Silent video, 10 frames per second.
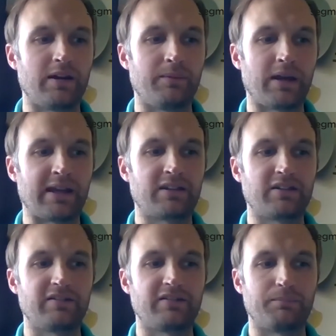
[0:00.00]

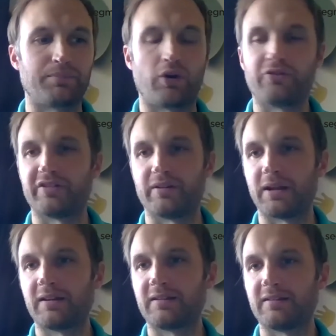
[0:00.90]
increasing
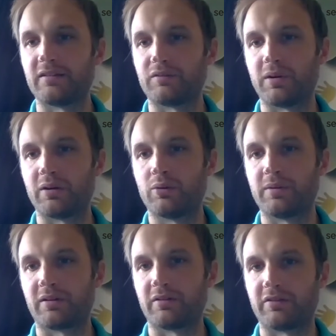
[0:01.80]
profitability as well,
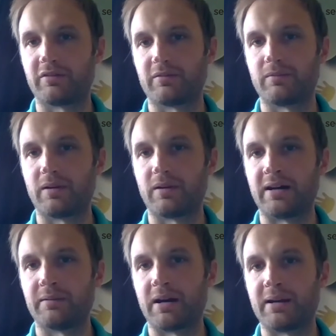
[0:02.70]
because
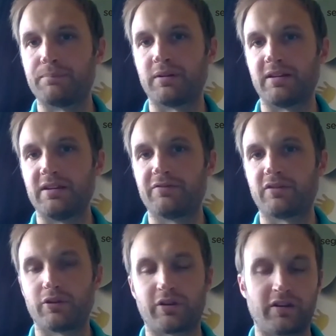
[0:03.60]
I believed,
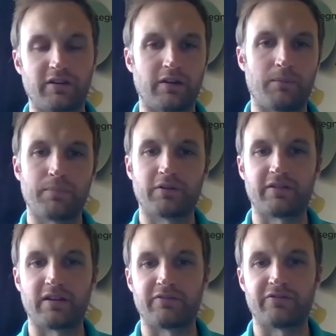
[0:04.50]
looking at the numbers,
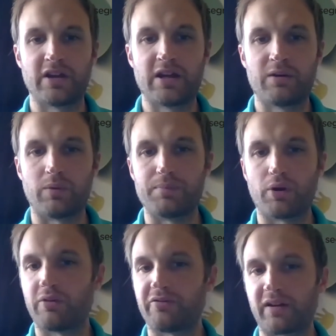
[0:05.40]
that if we
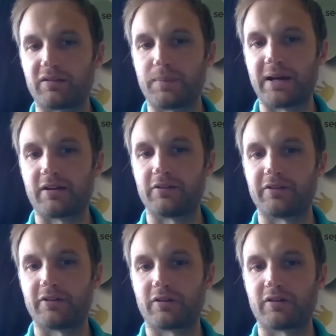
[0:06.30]
brought things back
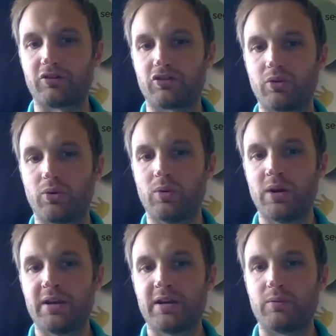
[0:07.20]
under our control,
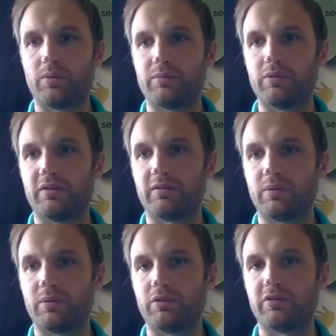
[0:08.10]
we would
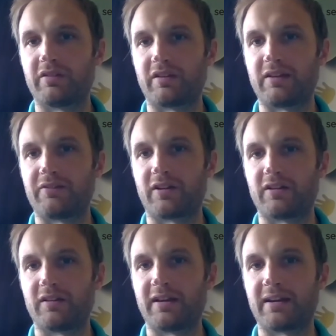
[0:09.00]

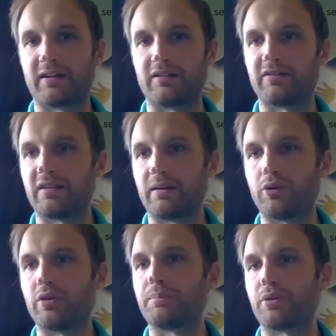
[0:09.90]
significantly increase the
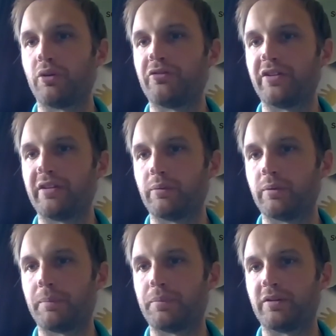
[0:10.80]
amount of profit that we
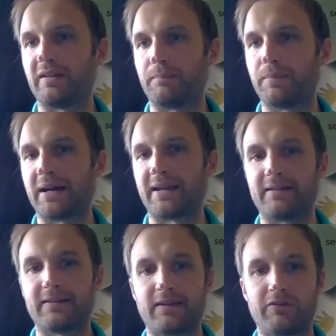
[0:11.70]
were putting back
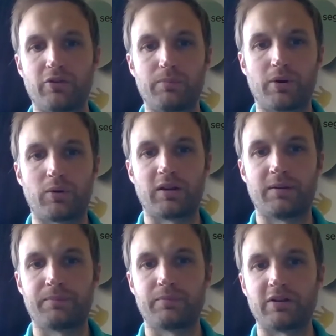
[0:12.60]
into the football
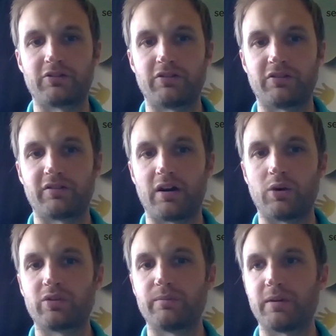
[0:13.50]
club, which is
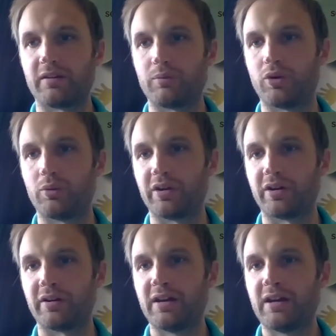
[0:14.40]
ultimately what
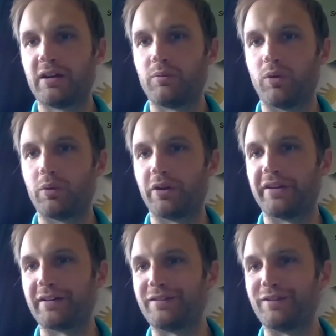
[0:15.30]
we're
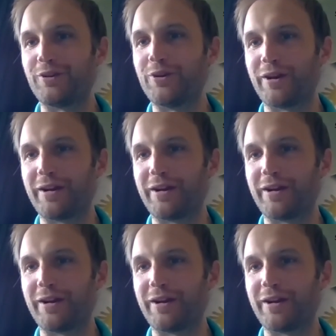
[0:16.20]
there to do.